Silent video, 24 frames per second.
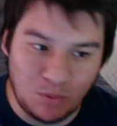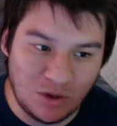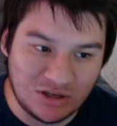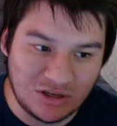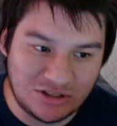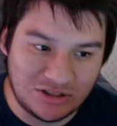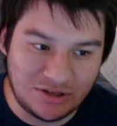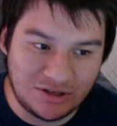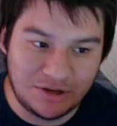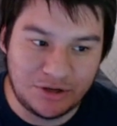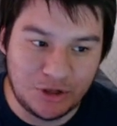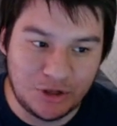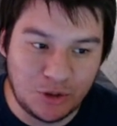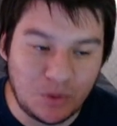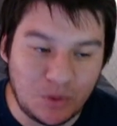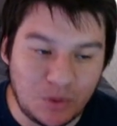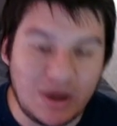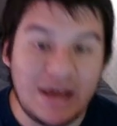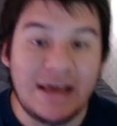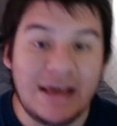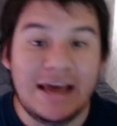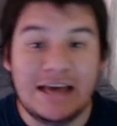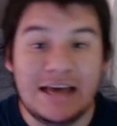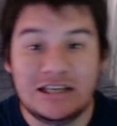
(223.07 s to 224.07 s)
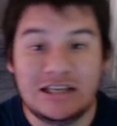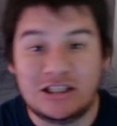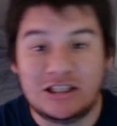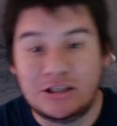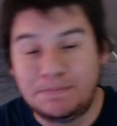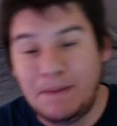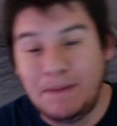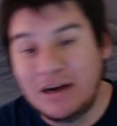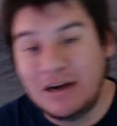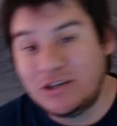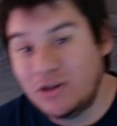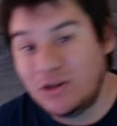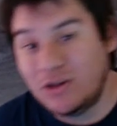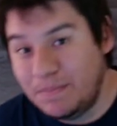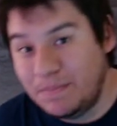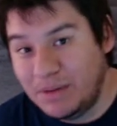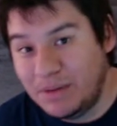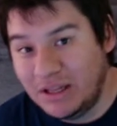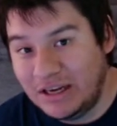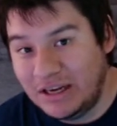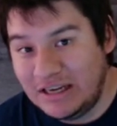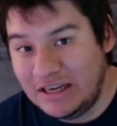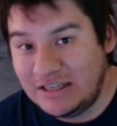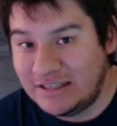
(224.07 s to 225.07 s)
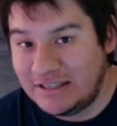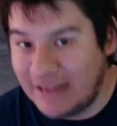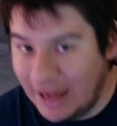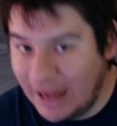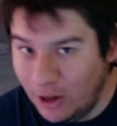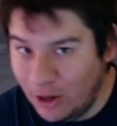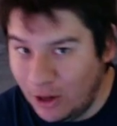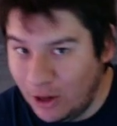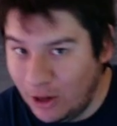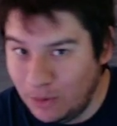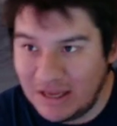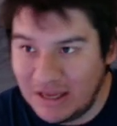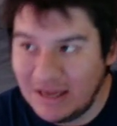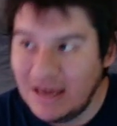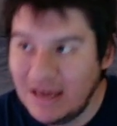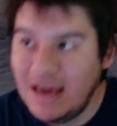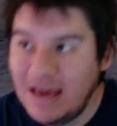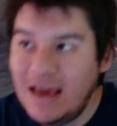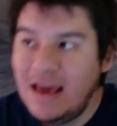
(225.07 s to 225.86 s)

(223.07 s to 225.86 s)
to do. His special abilities tell me